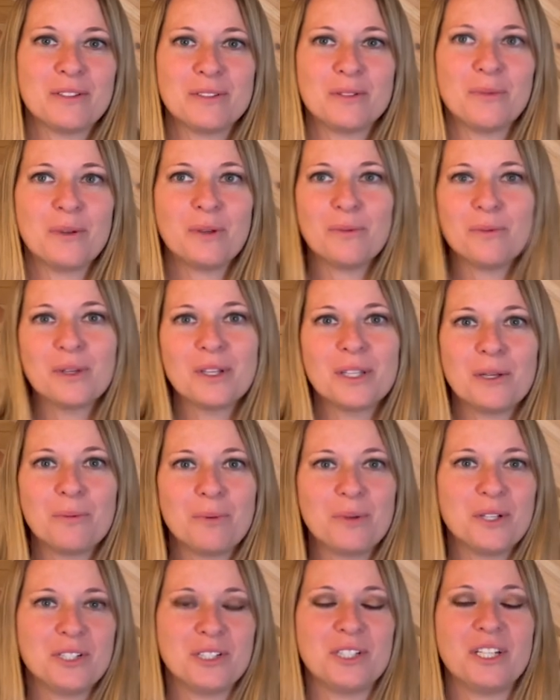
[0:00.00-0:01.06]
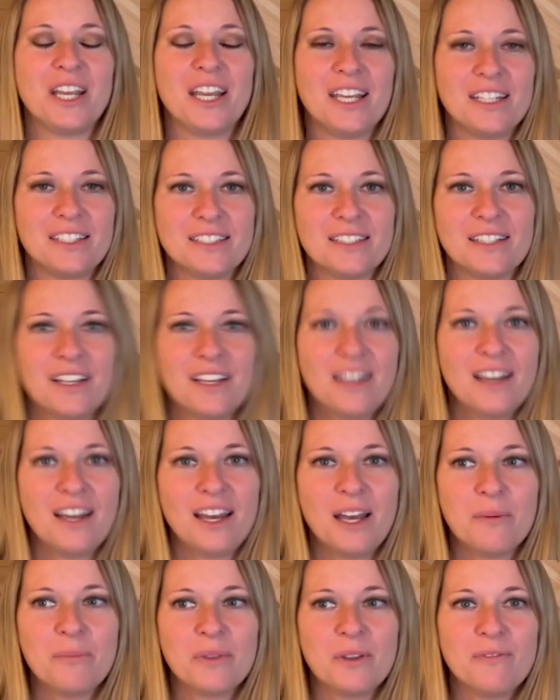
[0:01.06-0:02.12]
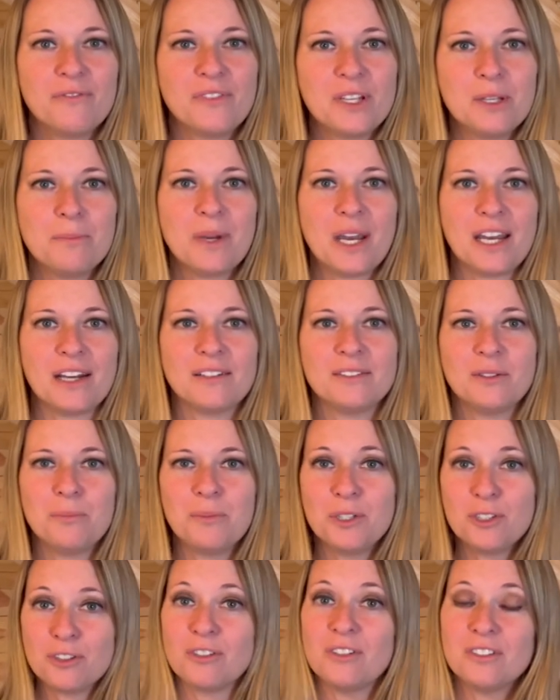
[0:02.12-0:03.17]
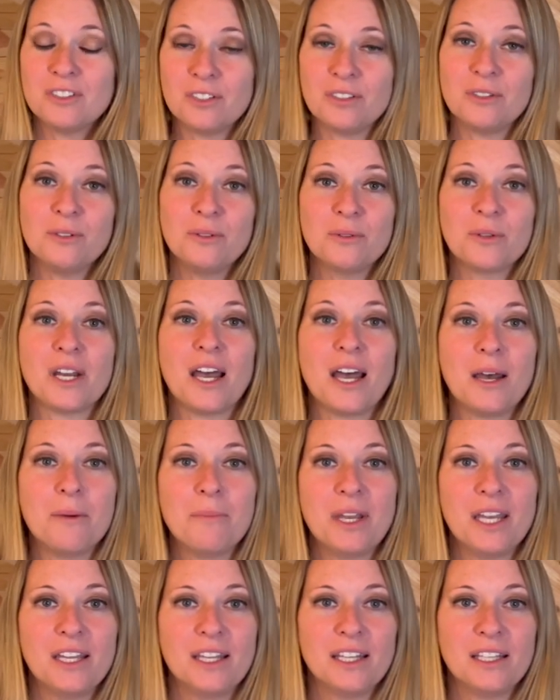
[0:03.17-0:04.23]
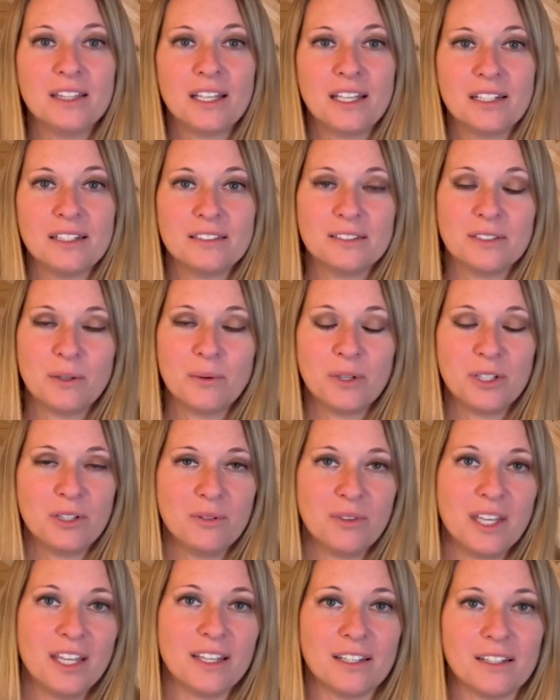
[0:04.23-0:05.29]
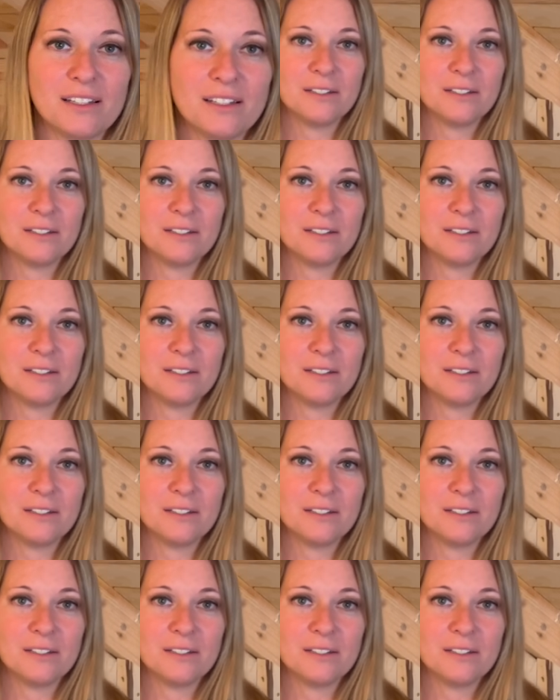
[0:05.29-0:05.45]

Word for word: So we really appreciate um, the feedback. So be sure to comment and let us know what you think.